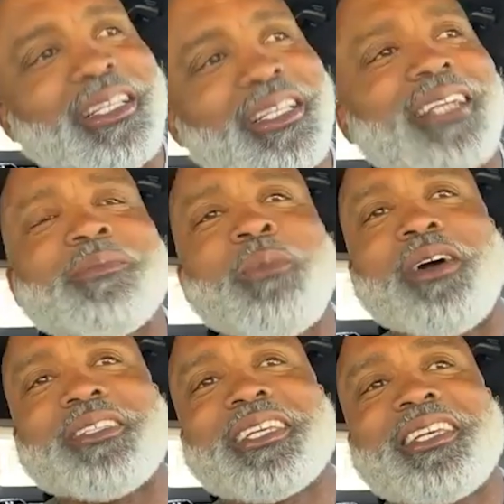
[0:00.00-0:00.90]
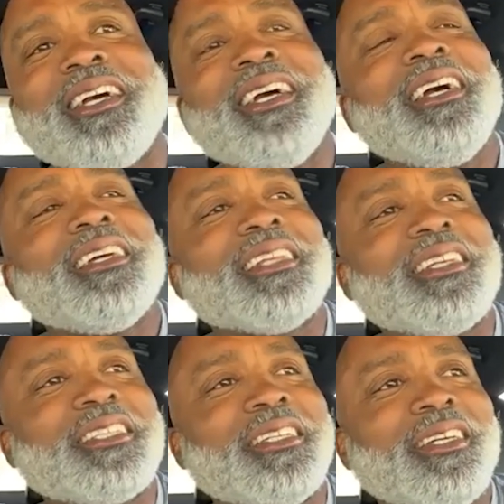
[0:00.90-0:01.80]
it's not smart to
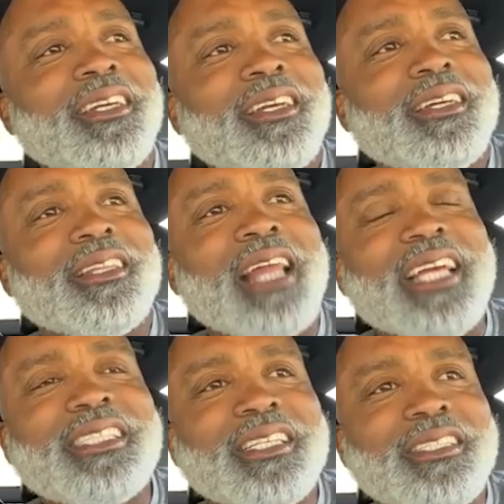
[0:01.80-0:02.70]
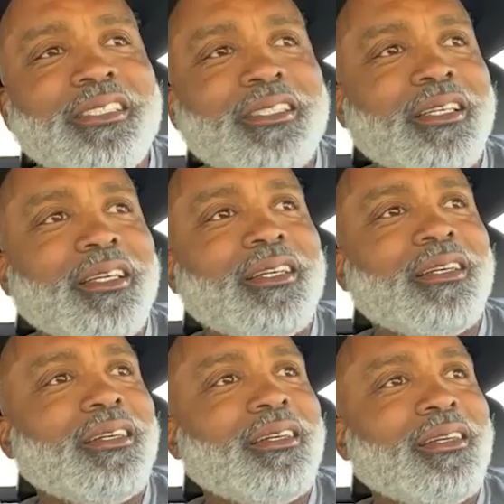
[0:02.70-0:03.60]
listen licensed
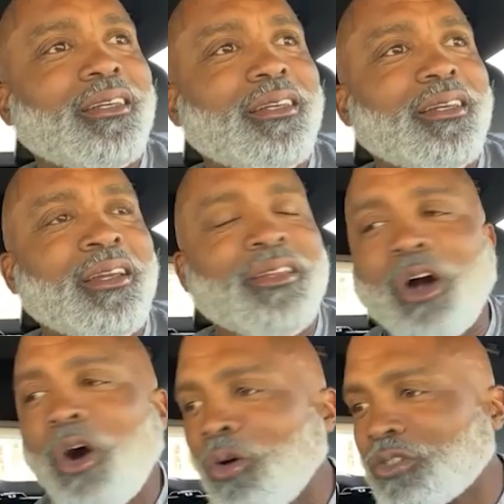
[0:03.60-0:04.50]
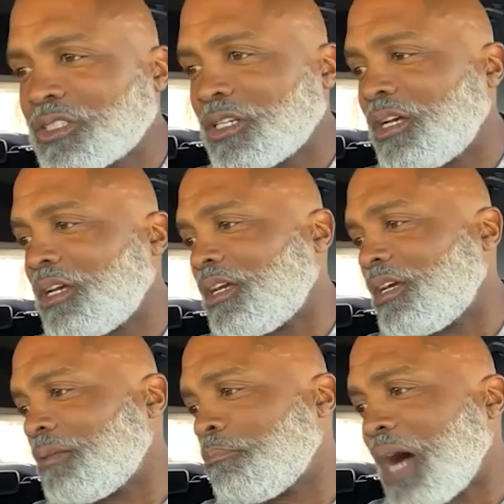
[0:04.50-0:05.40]
in a holster,
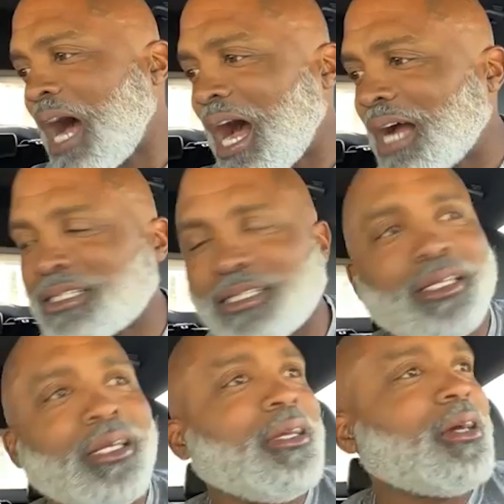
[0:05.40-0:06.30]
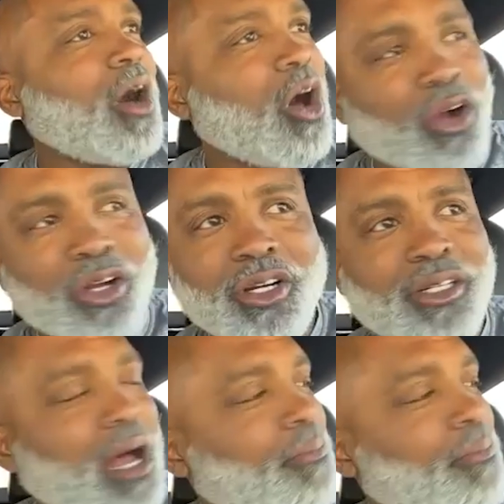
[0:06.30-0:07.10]
in a box, all good.